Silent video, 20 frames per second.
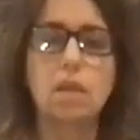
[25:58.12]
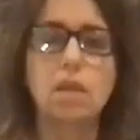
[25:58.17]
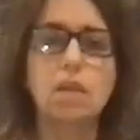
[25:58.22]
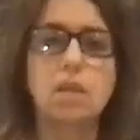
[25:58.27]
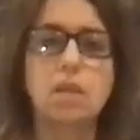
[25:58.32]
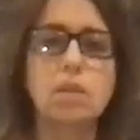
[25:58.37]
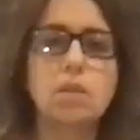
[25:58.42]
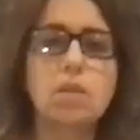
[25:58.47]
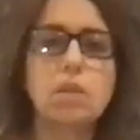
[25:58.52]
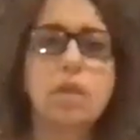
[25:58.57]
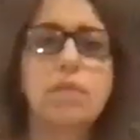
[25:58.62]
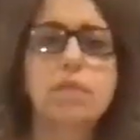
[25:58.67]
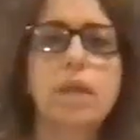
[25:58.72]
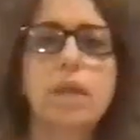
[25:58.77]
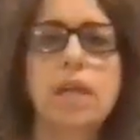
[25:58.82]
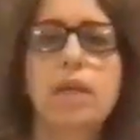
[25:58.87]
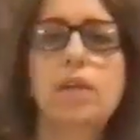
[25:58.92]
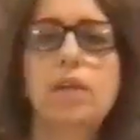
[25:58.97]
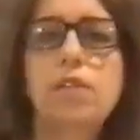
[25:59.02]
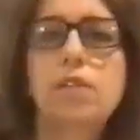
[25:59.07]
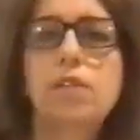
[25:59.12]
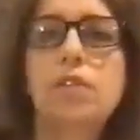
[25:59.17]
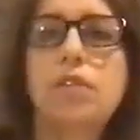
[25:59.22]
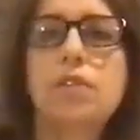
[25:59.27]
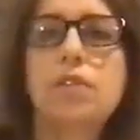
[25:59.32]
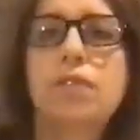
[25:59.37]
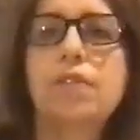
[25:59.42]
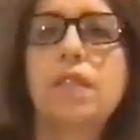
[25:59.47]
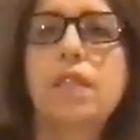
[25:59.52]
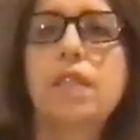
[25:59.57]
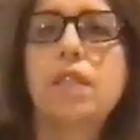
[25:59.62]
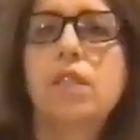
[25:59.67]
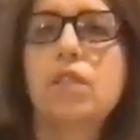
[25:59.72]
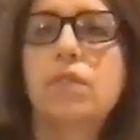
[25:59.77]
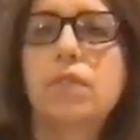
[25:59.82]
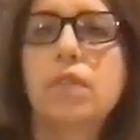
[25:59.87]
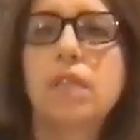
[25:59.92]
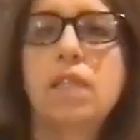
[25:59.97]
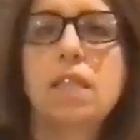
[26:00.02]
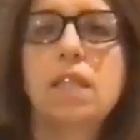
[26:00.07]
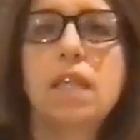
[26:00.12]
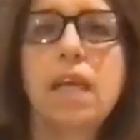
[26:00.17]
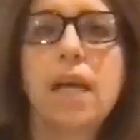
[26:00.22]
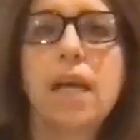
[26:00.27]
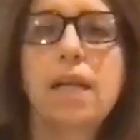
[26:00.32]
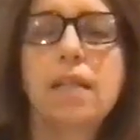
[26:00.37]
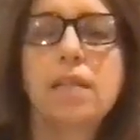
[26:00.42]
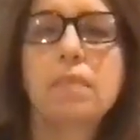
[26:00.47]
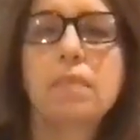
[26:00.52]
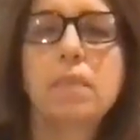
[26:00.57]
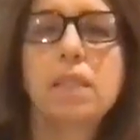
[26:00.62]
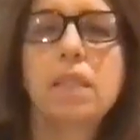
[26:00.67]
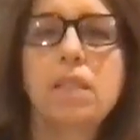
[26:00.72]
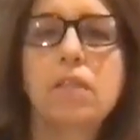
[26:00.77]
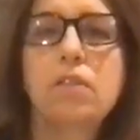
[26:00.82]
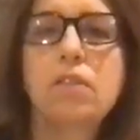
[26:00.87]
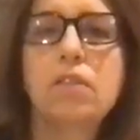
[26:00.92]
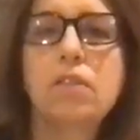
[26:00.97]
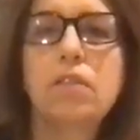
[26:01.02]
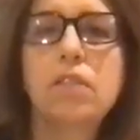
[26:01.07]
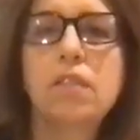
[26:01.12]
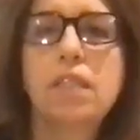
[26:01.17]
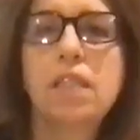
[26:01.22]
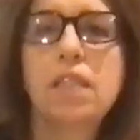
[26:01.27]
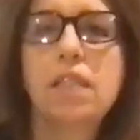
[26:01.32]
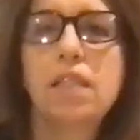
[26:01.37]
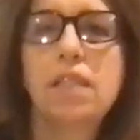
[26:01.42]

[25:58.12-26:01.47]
So I invite you just to finish for this last minute to see